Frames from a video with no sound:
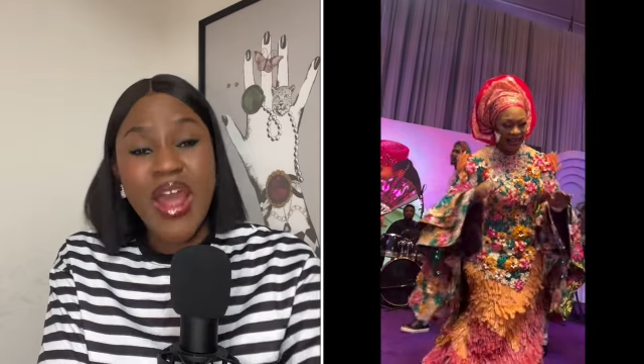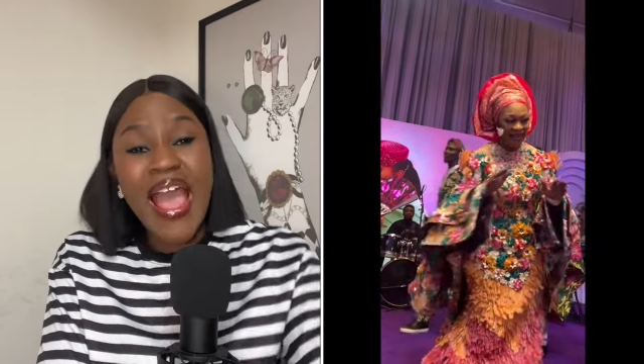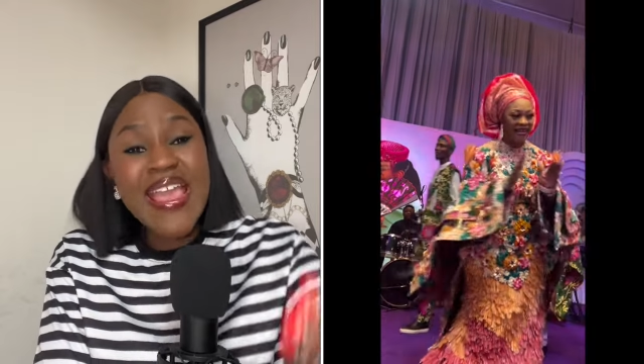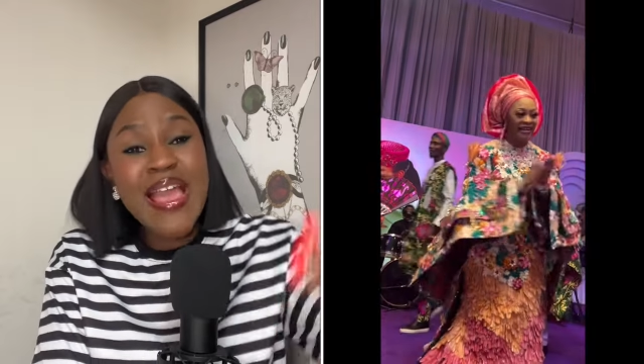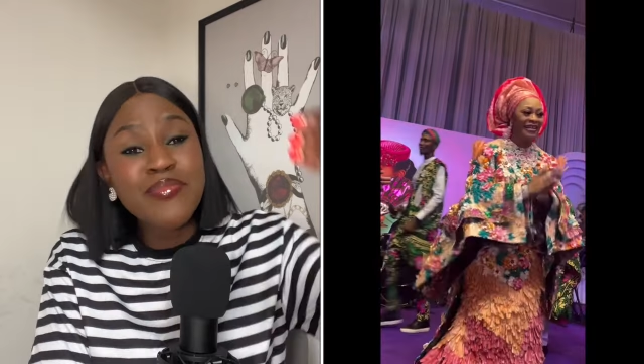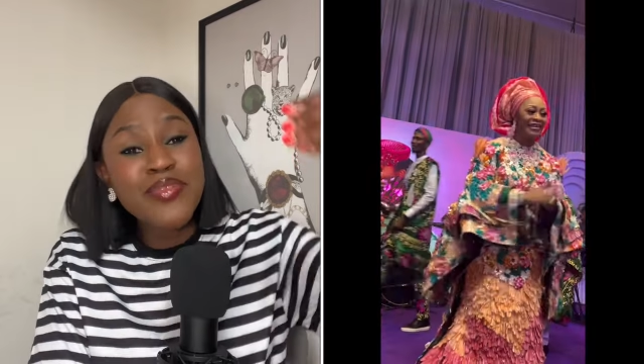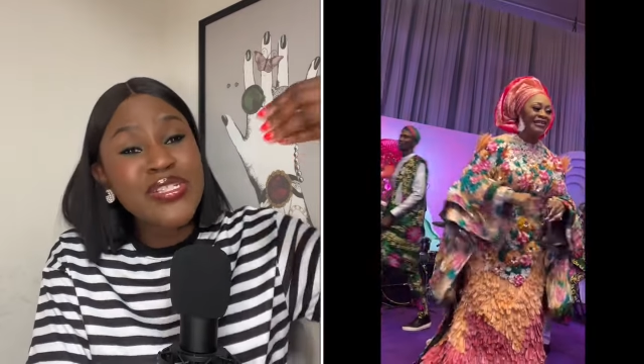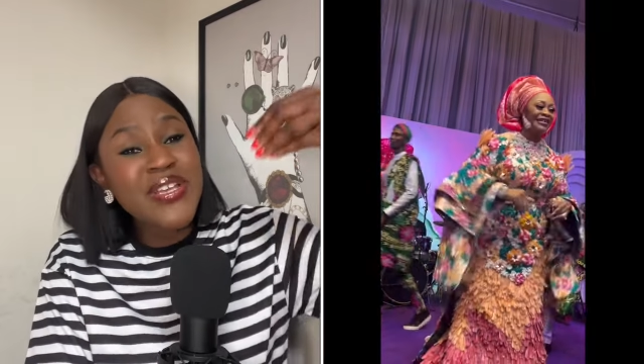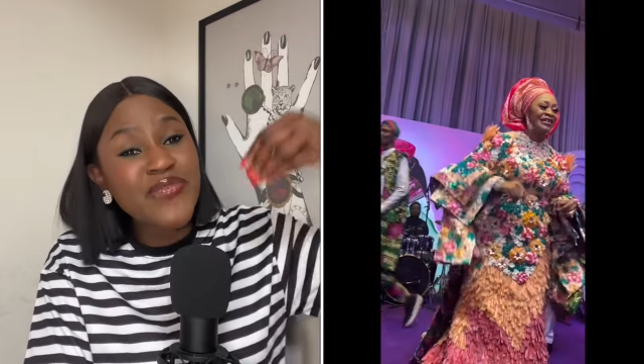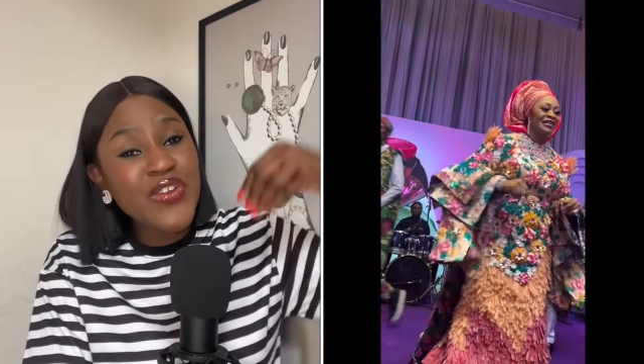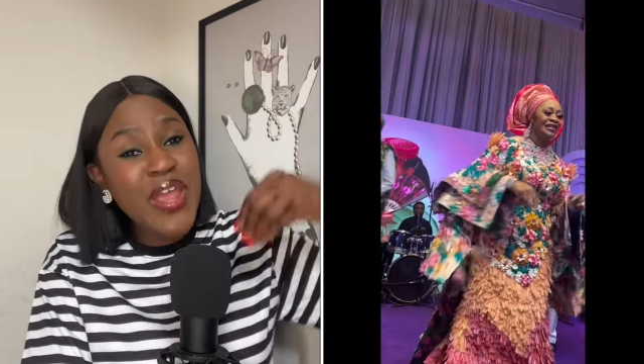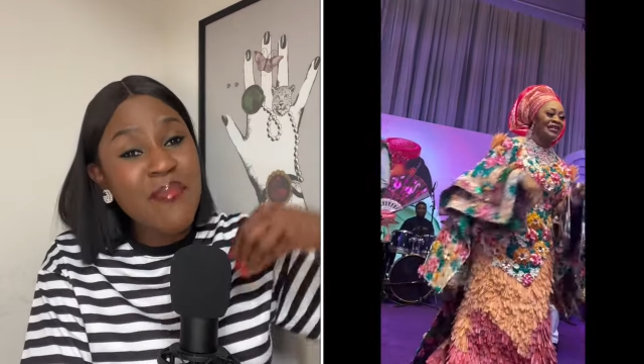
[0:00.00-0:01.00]
I am
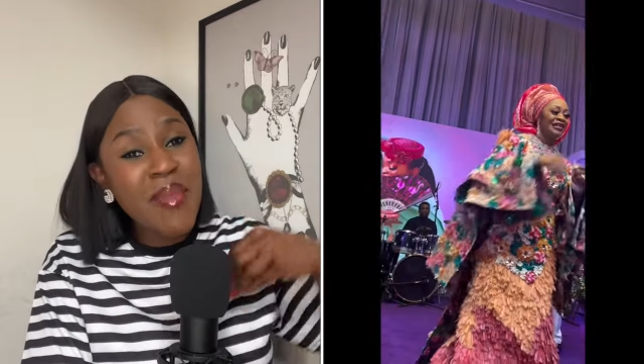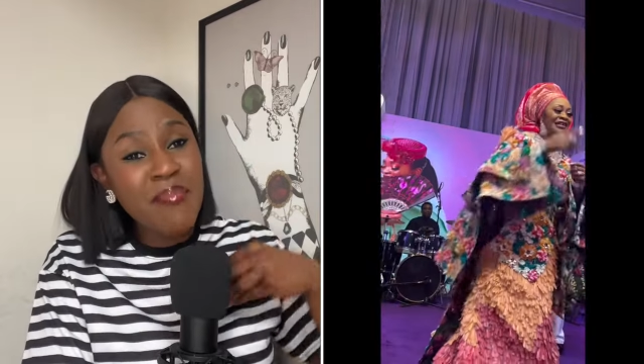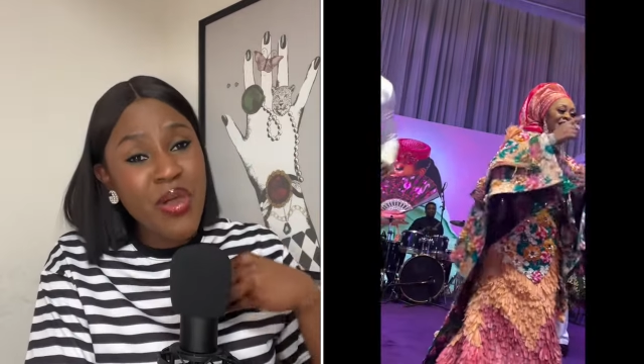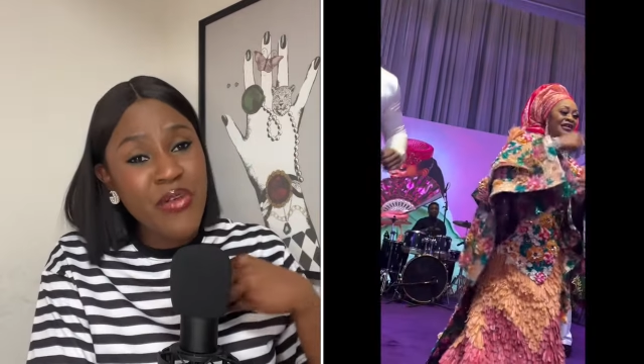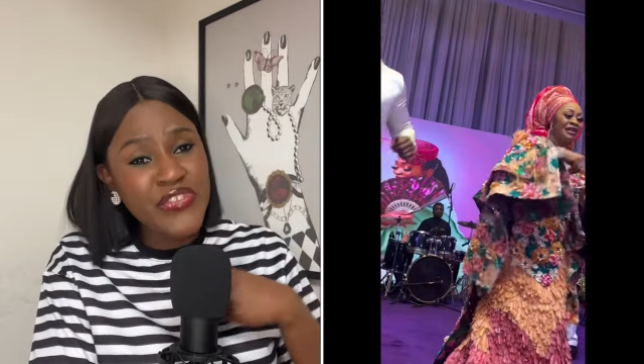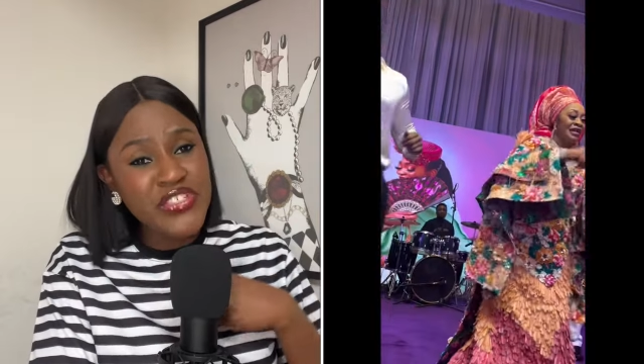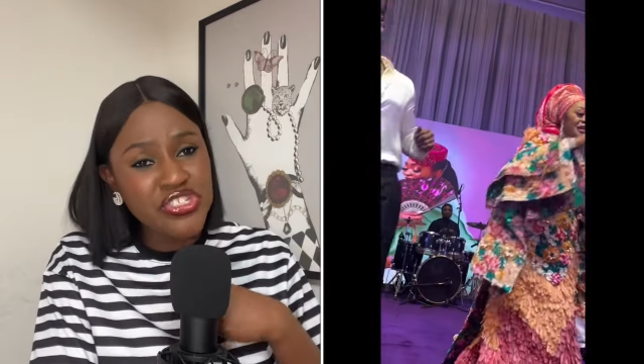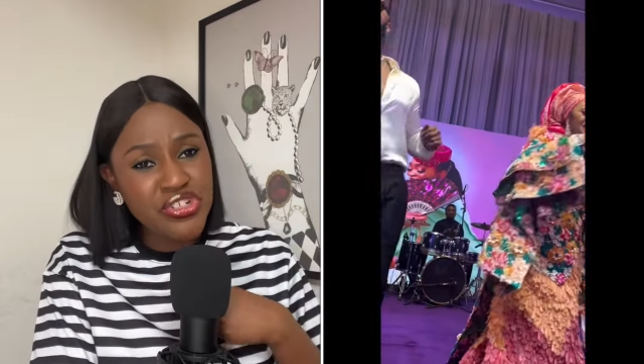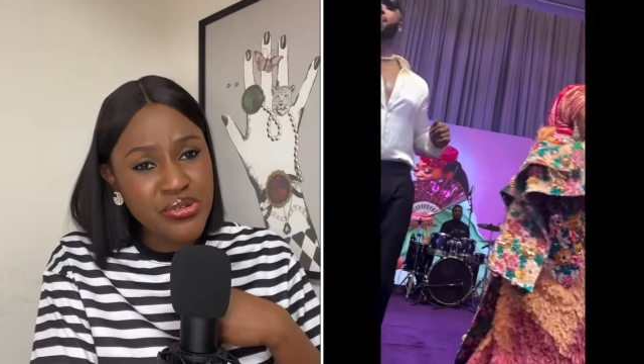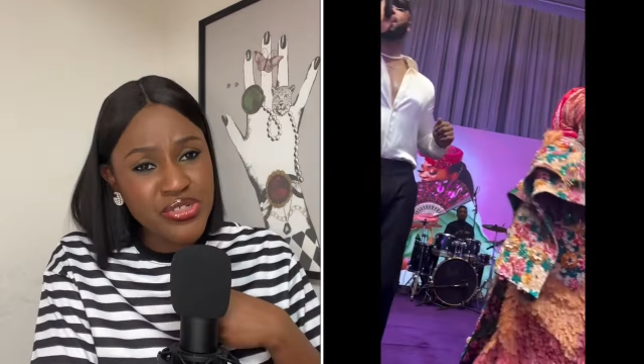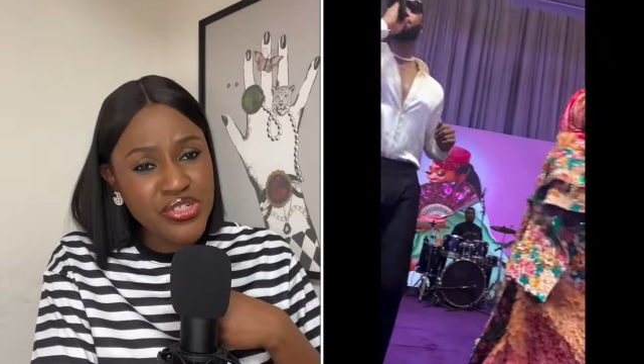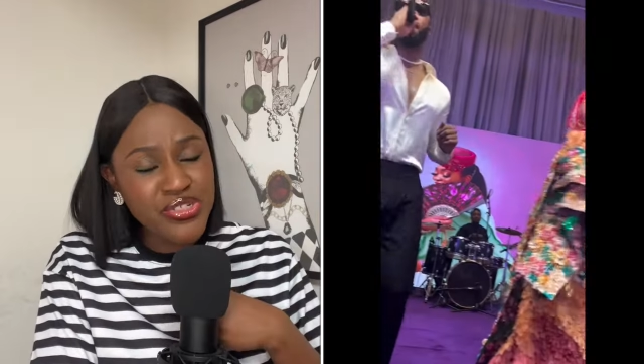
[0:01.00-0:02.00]
not even a member of his
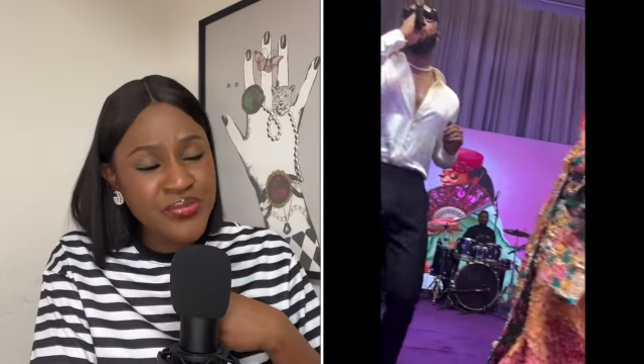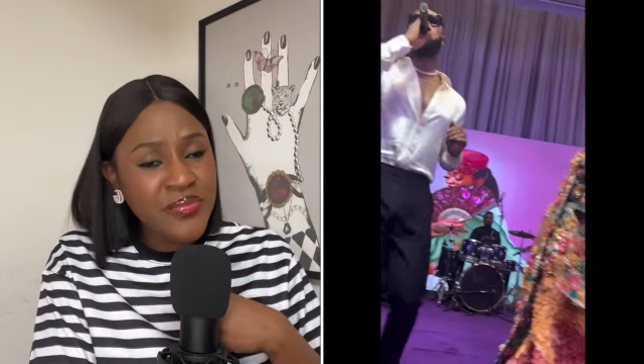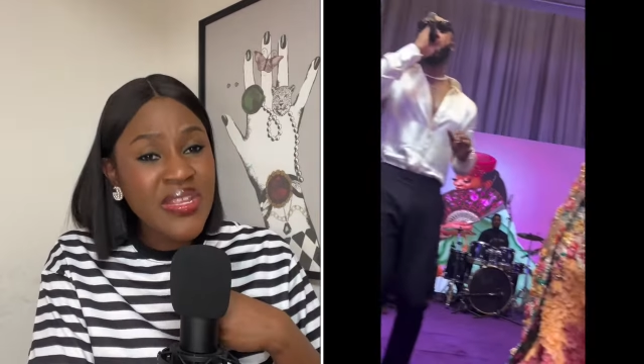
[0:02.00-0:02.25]
church.